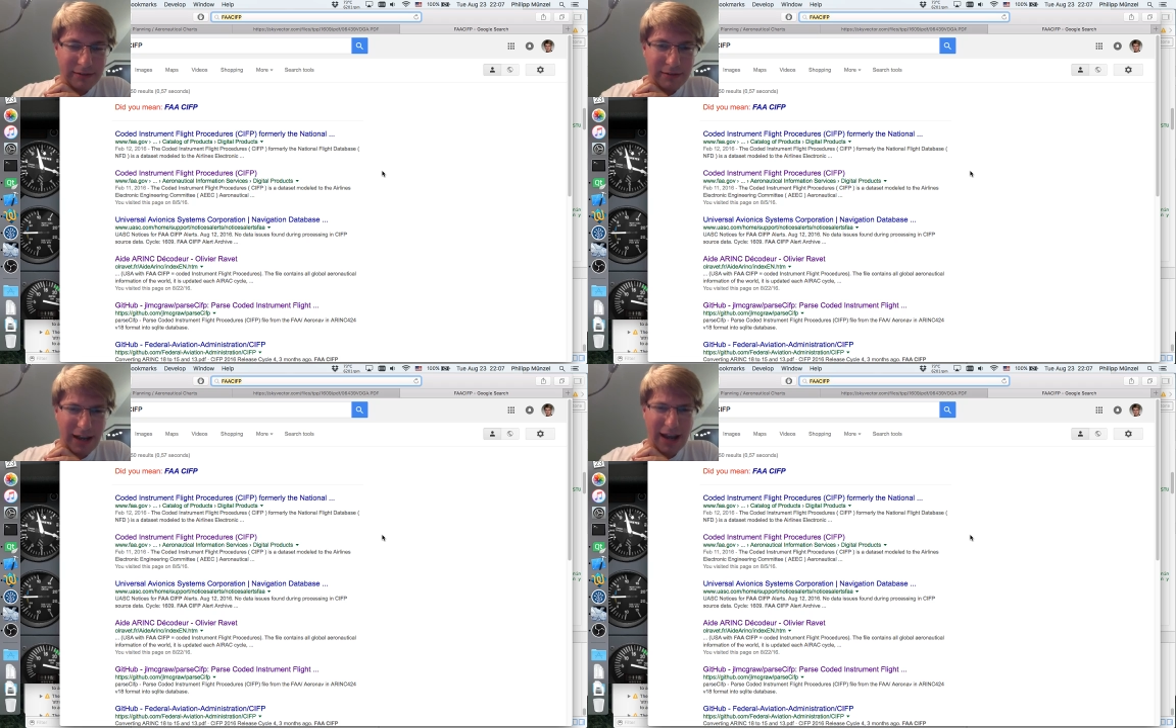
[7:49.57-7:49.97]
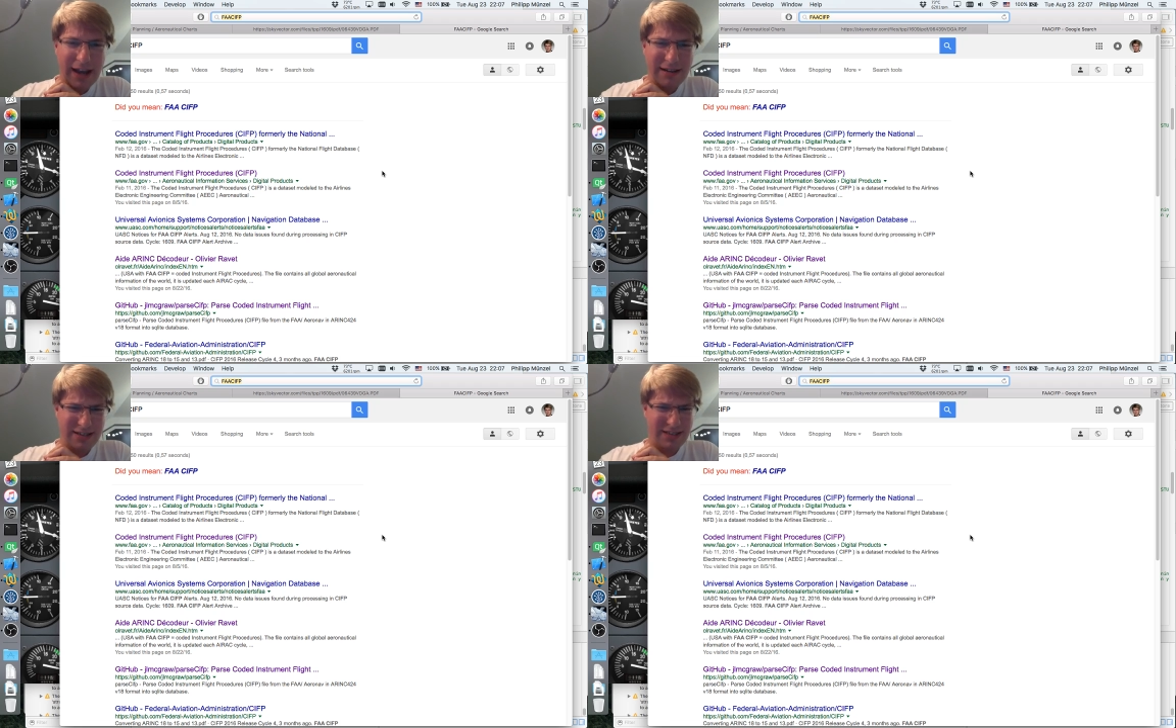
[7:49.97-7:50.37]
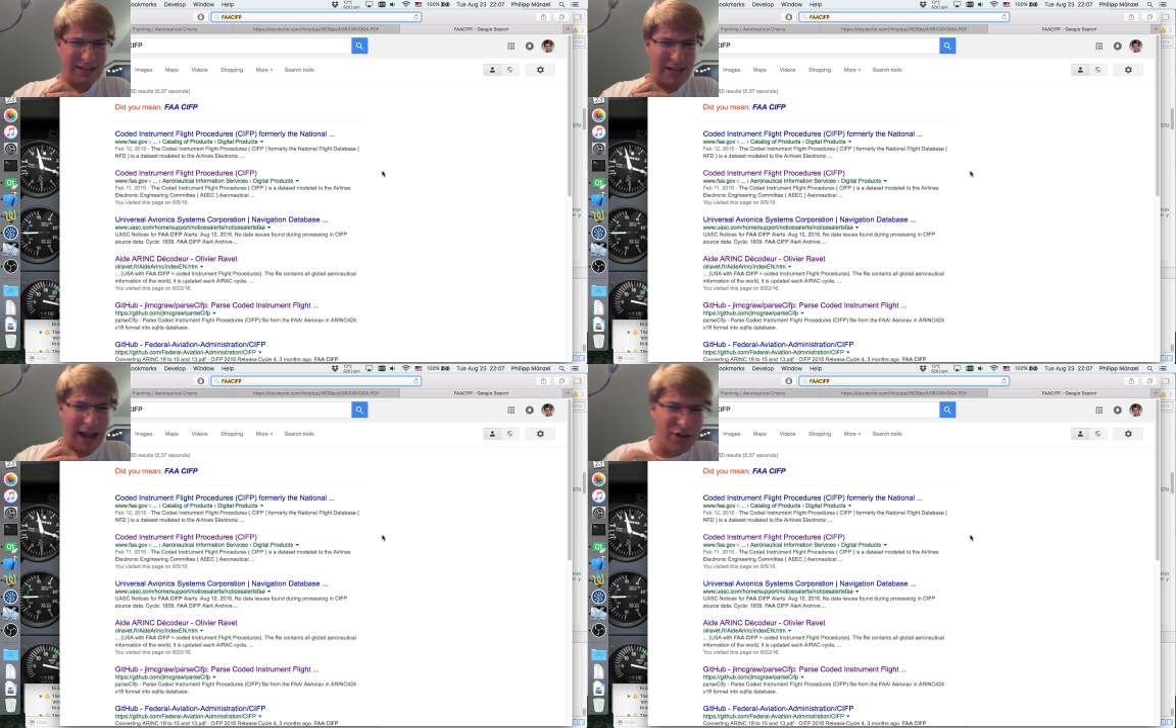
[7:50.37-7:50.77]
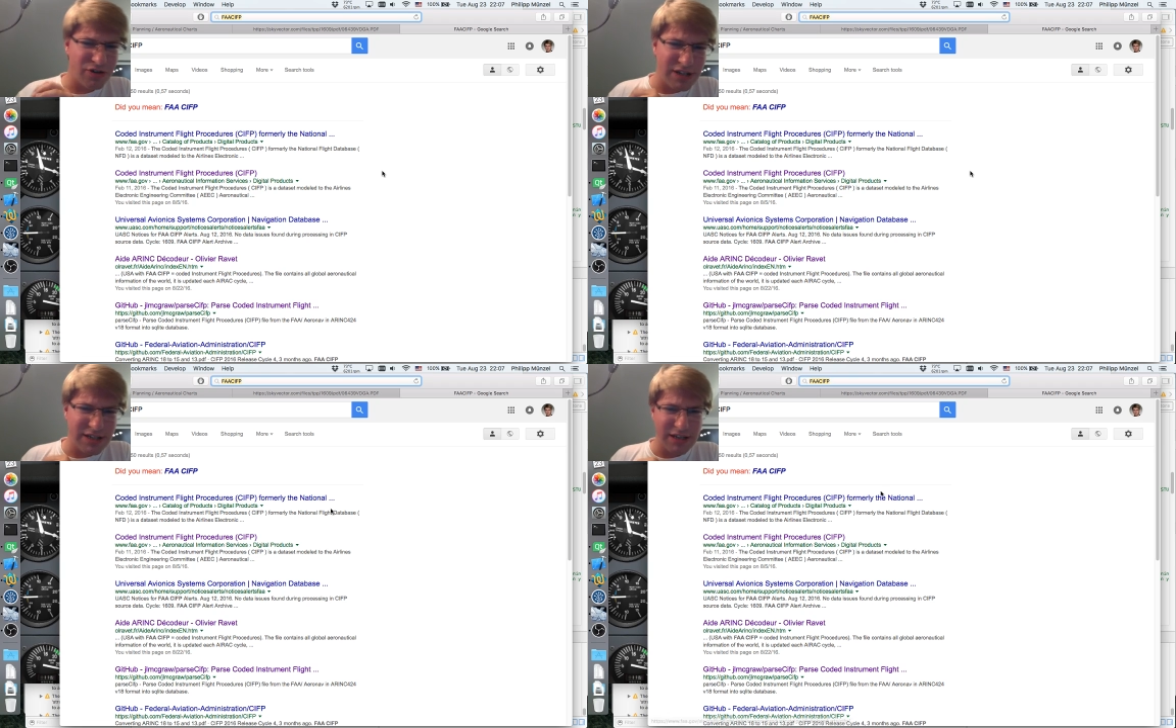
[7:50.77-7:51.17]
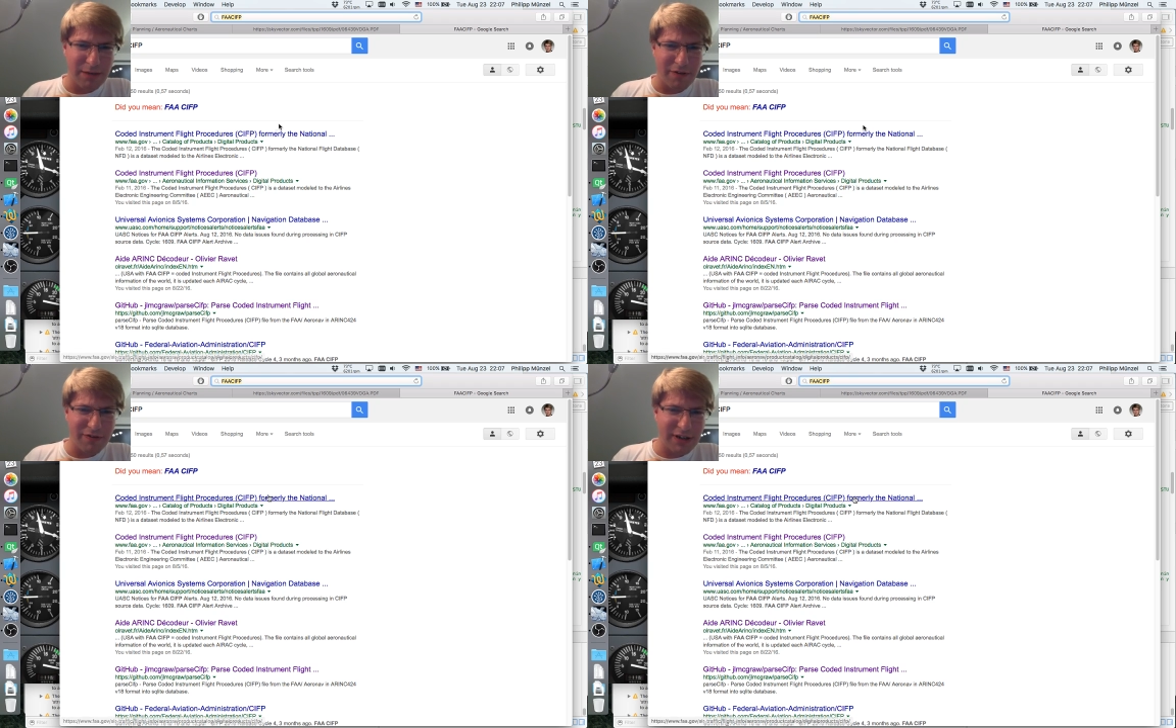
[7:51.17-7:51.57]
and actually some
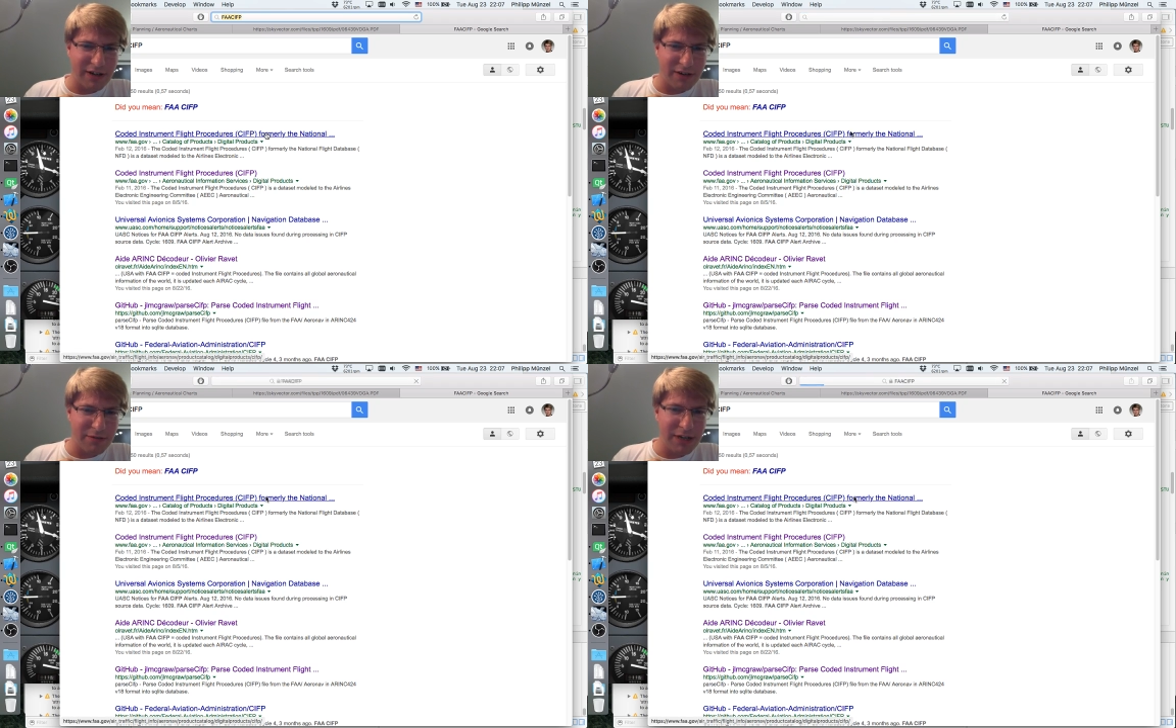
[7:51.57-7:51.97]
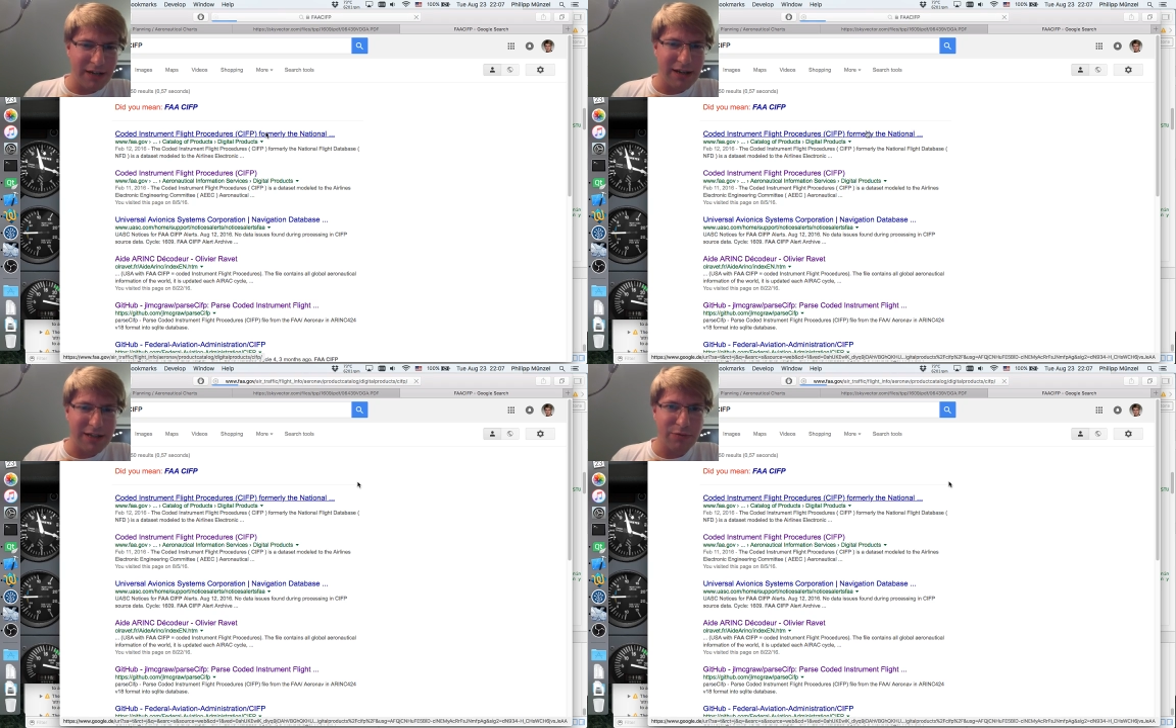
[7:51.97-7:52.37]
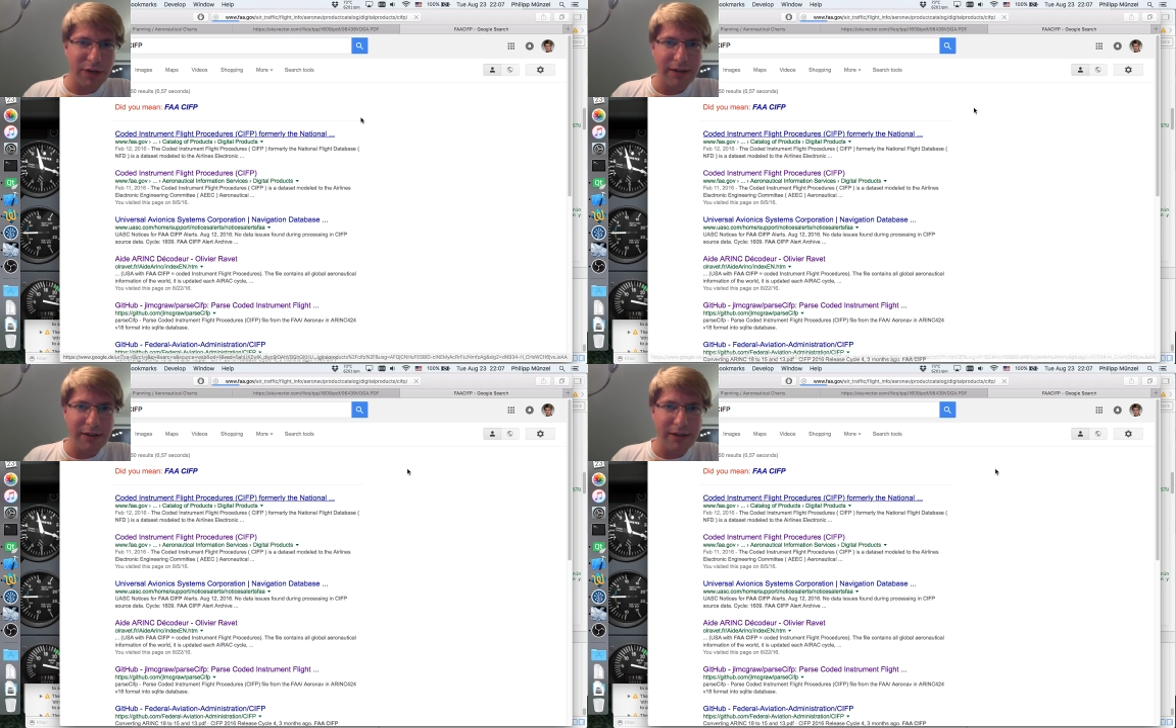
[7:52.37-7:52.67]
of the Caribbean as well.